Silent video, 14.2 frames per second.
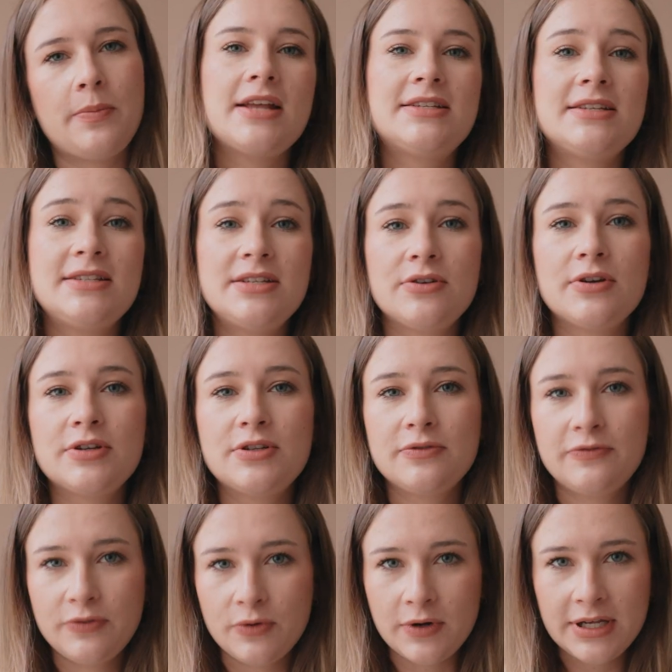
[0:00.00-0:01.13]
It's a 0 to
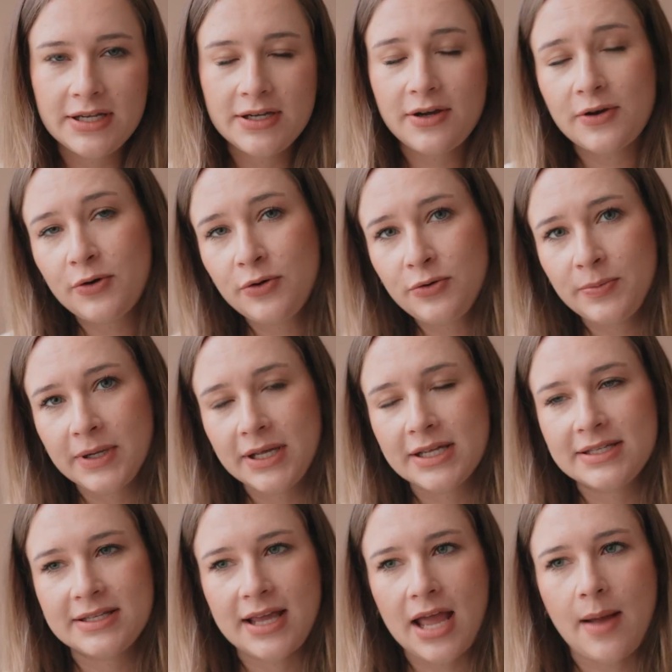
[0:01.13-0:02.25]
4 year old
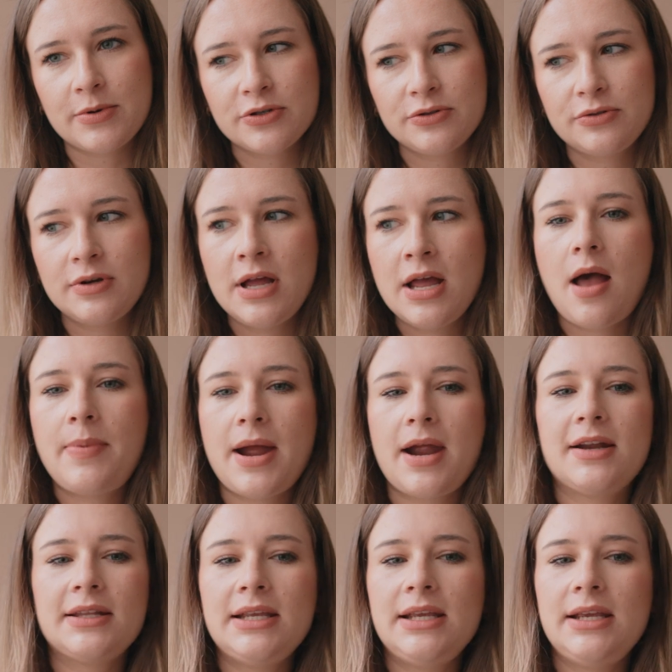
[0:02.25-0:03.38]
because the capsule
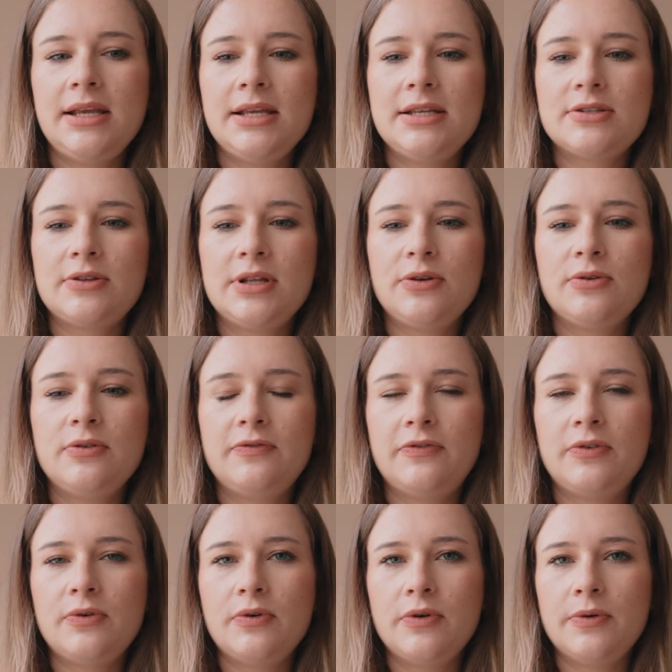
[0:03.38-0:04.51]
apparently is only good
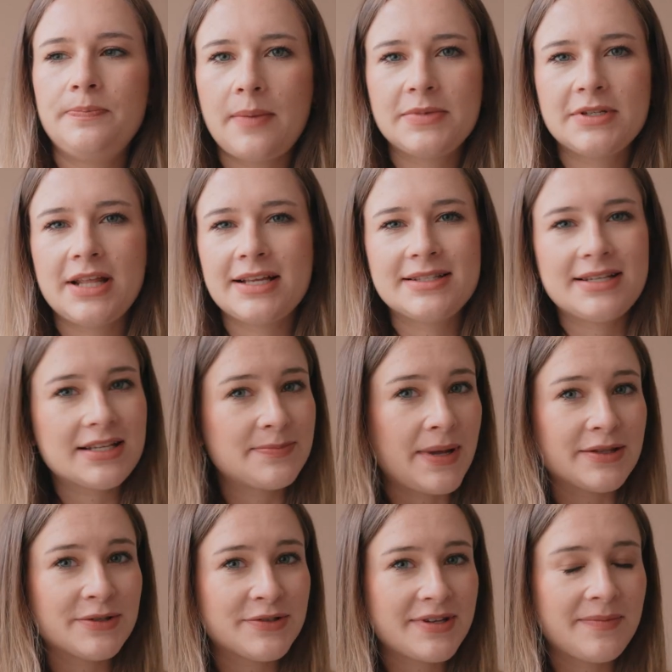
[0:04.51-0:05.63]
for up to like 6
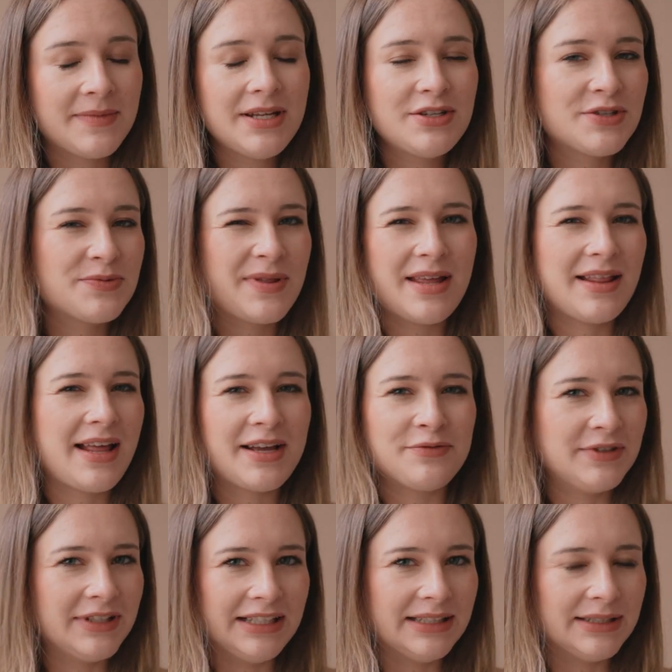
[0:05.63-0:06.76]
months or something, just when they're like really